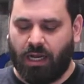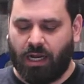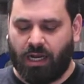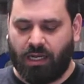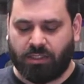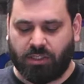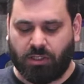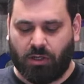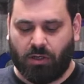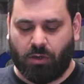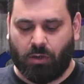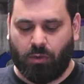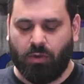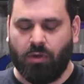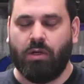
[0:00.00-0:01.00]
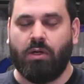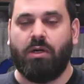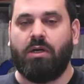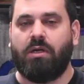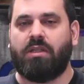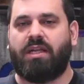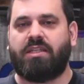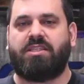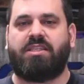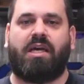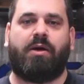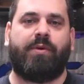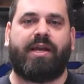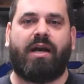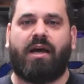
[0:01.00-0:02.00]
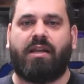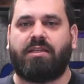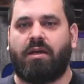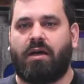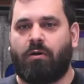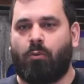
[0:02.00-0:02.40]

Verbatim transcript: Uh, so Let's say we got